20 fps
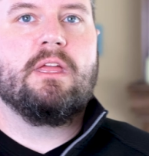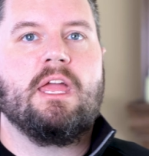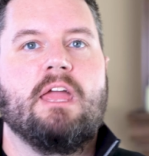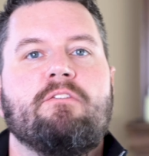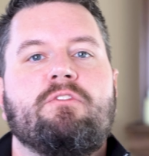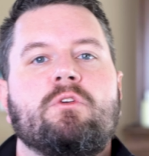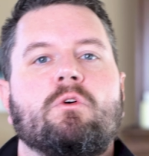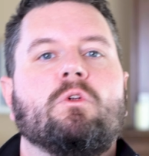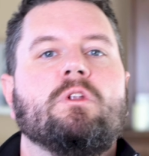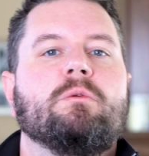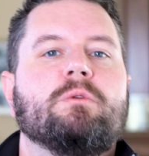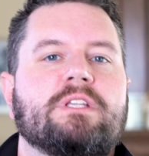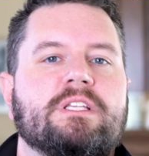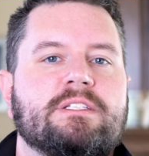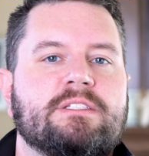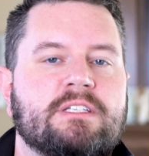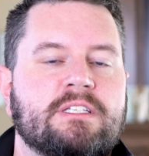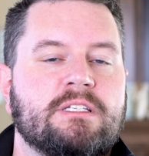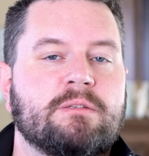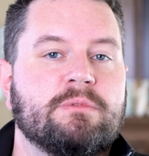If you only want the
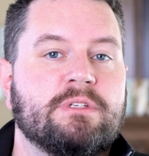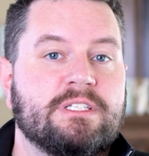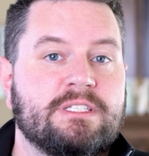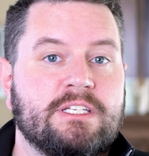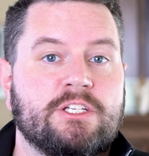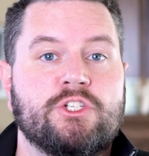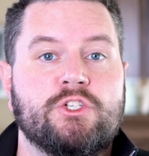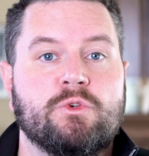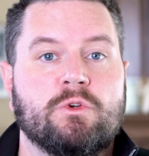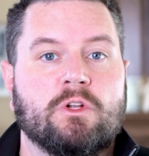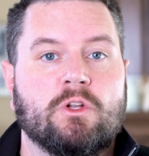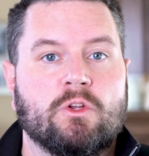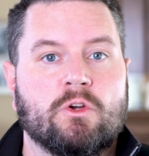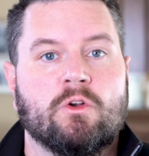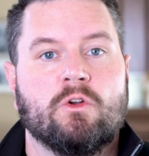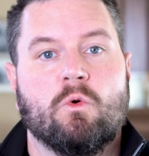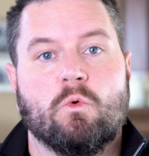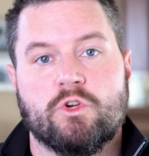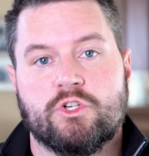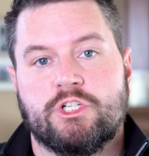system to send you an
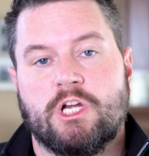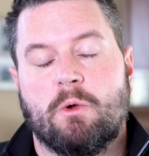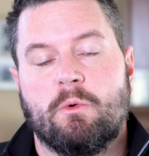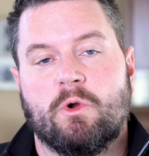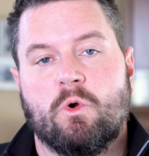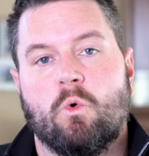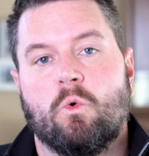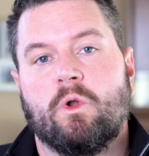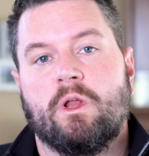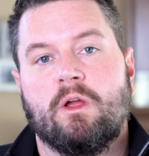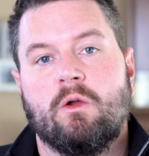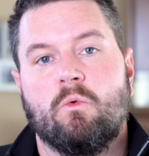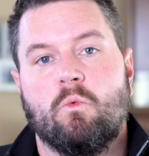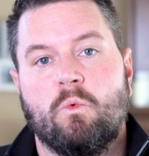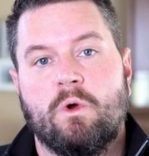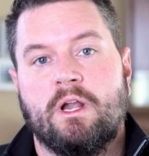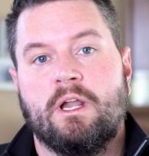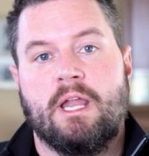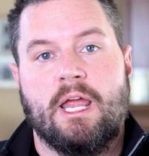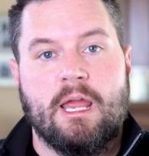alert or start recording
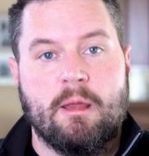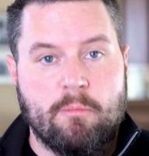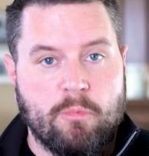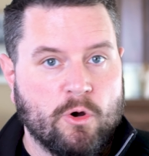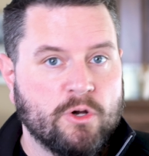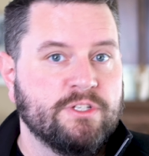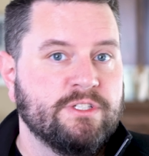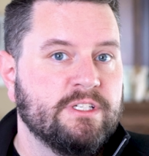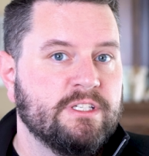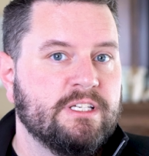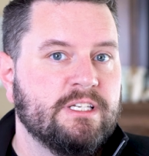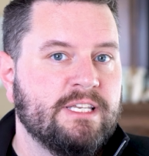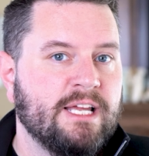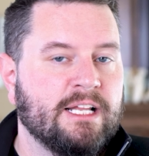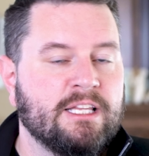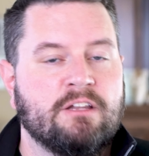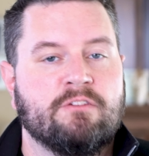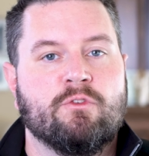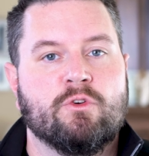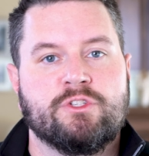when a person is
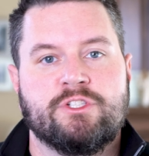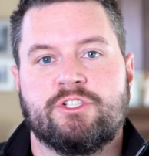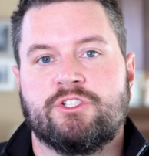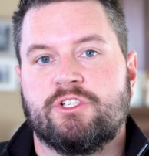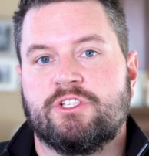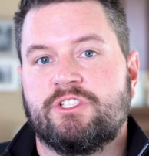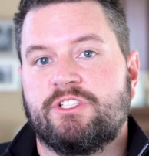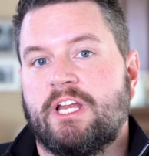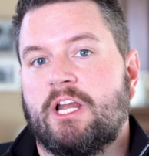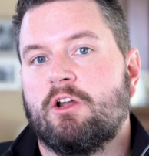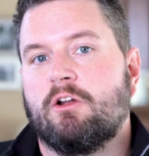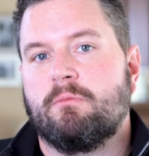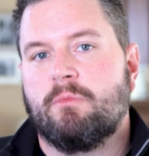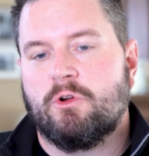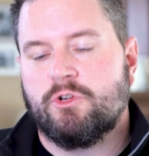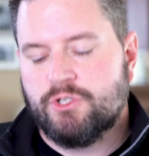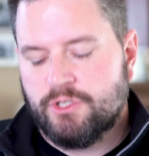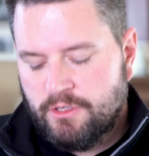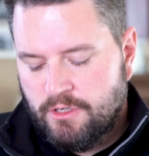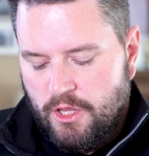detected versus just standard
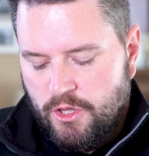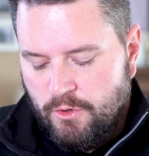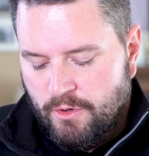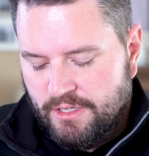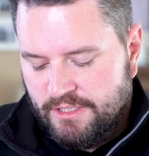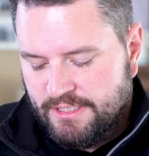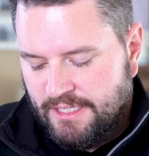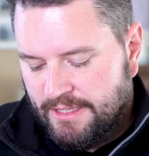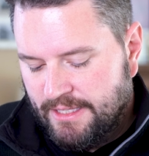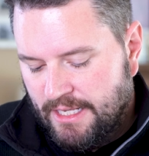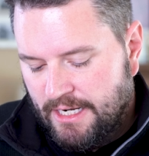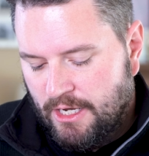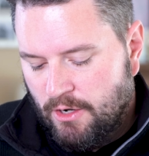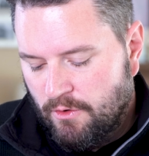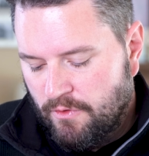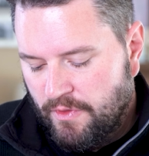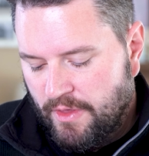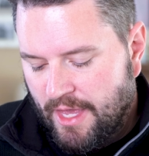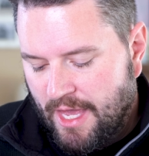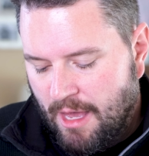motion, you can set that here
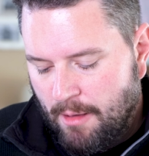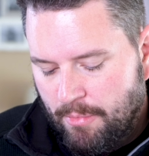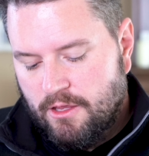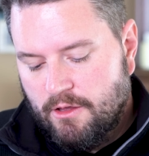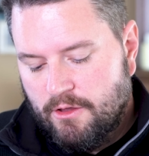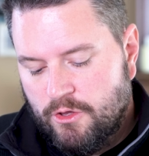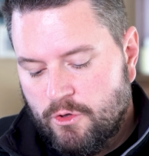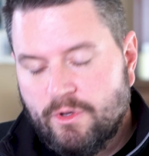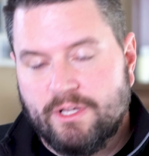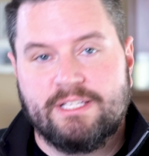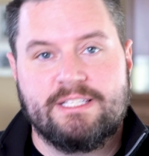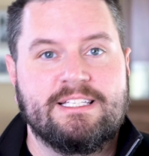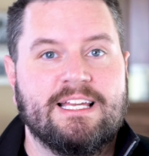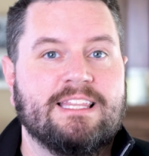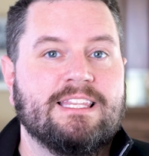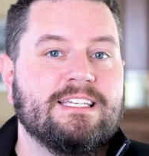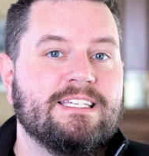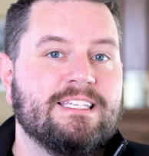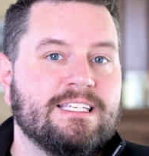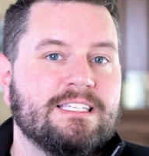in the app. You can
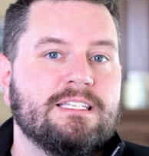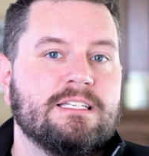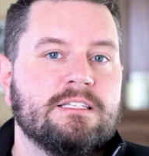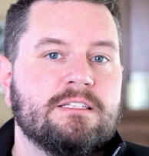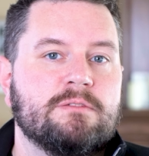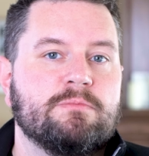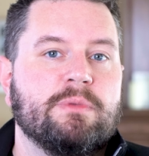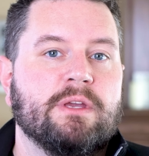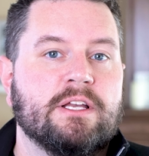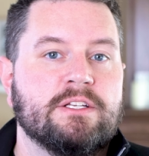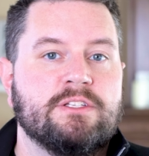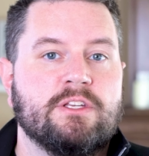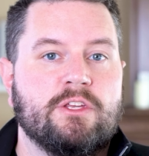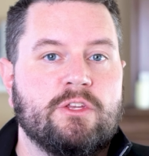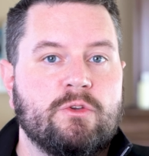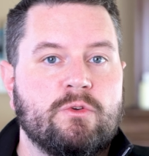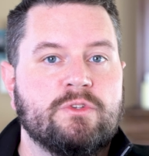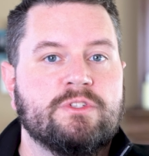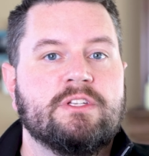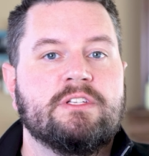set the distance because it
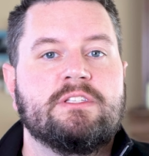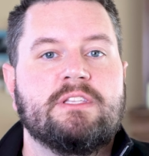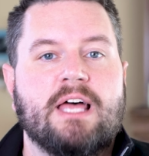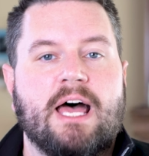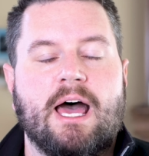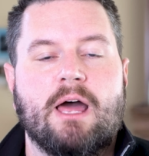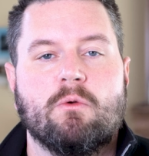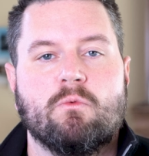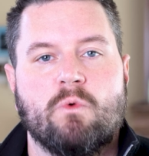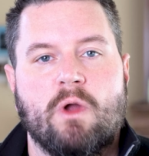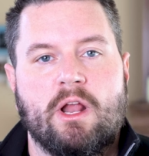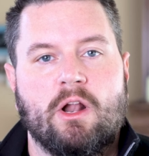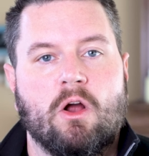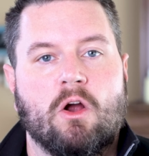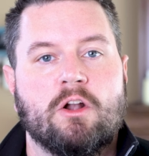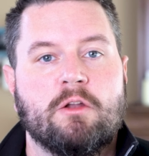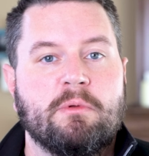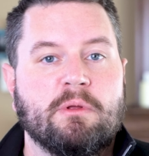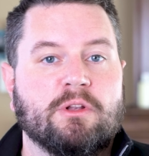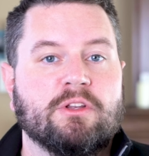uses that
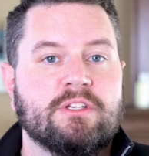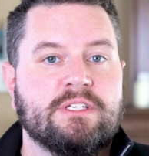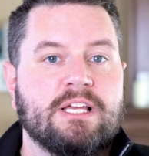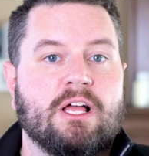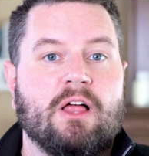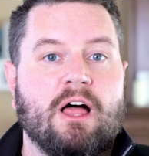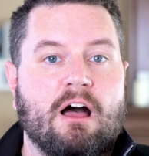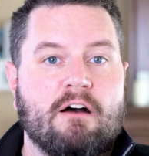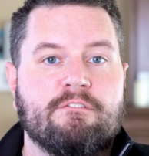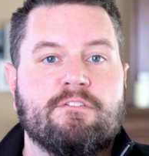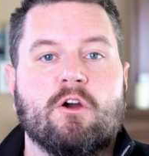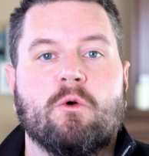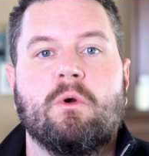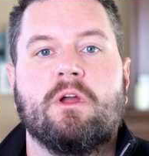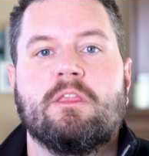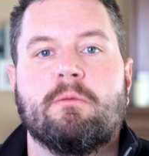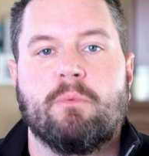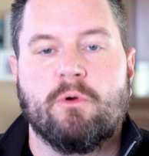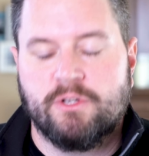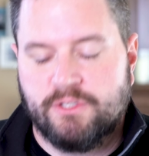radar to be able to tell how far away
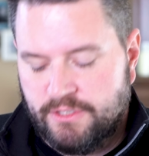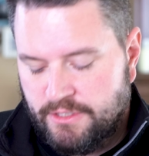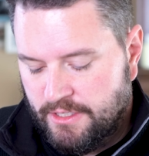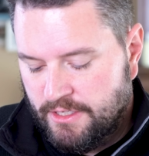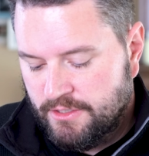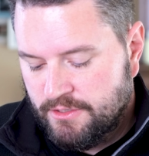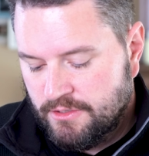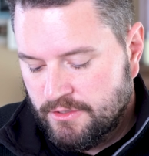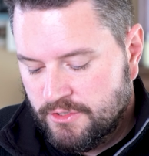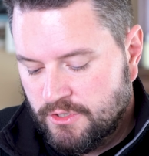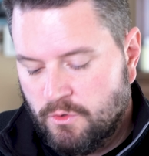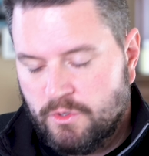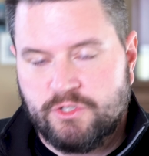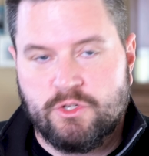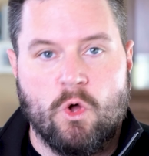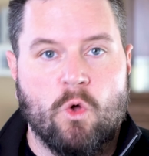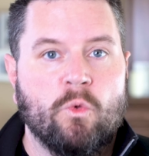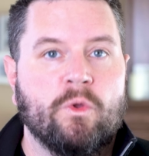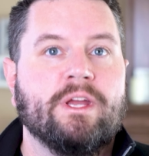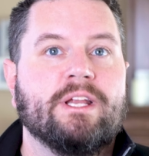the person is. So it's
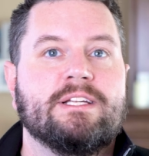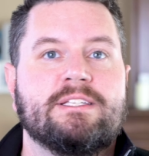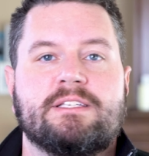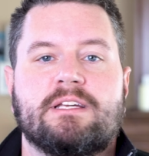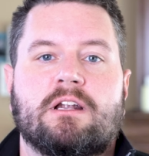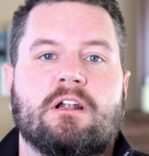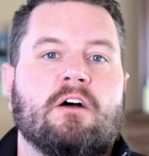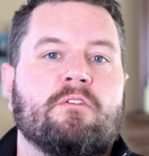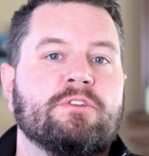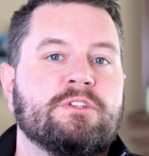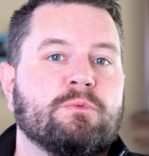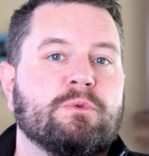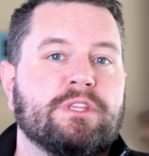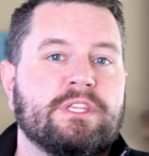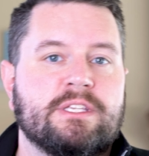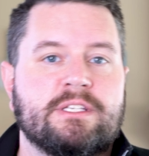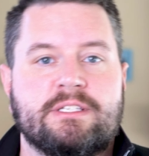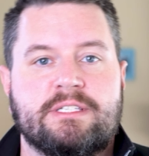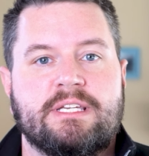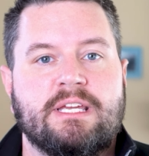only gonna set it off it's
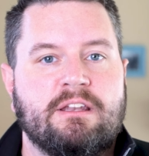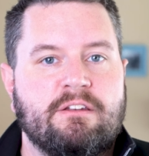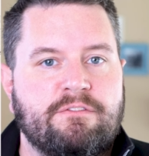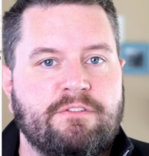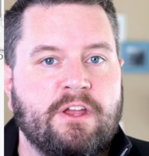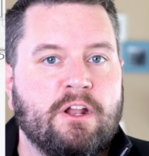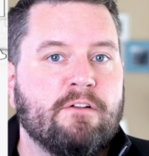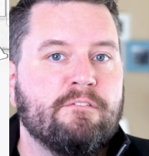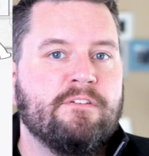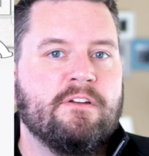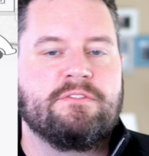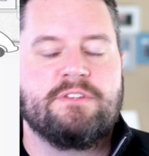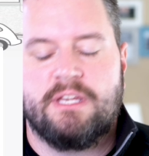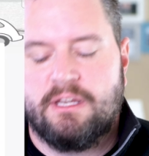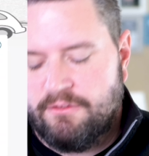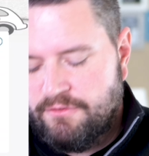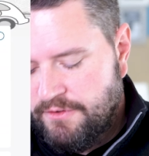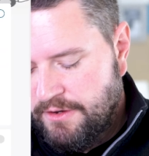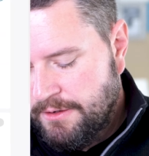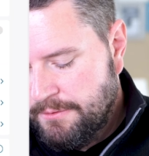within 10 feet or
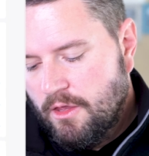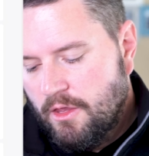15 feet.